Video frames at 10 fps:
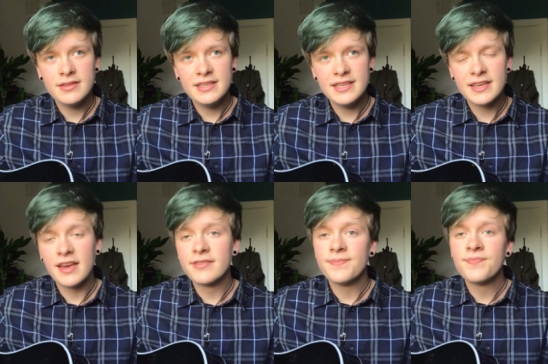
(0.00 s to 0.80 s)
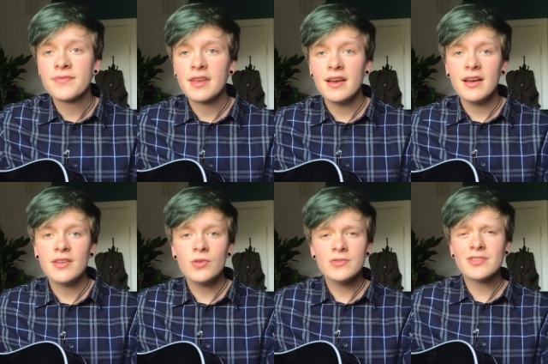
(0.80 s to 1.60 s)
D again.
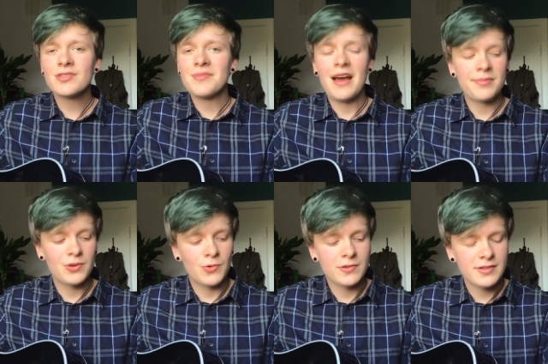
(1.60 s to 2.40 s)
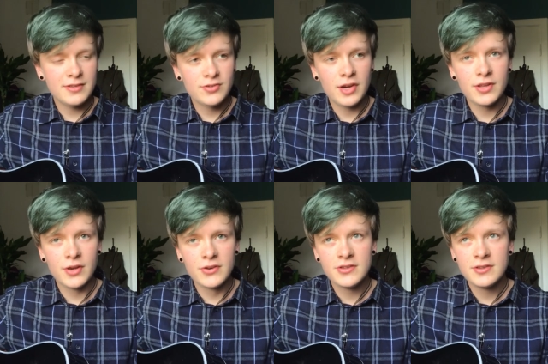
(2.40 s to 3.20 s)
Those are some happy chords, let's try
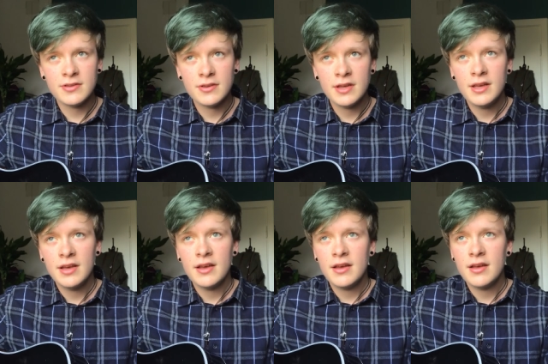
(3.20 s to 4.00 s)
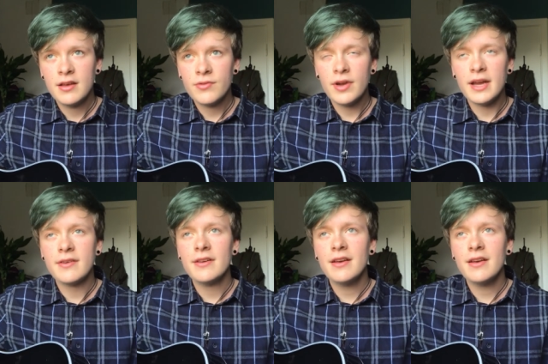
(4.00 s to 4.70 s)
those. Right.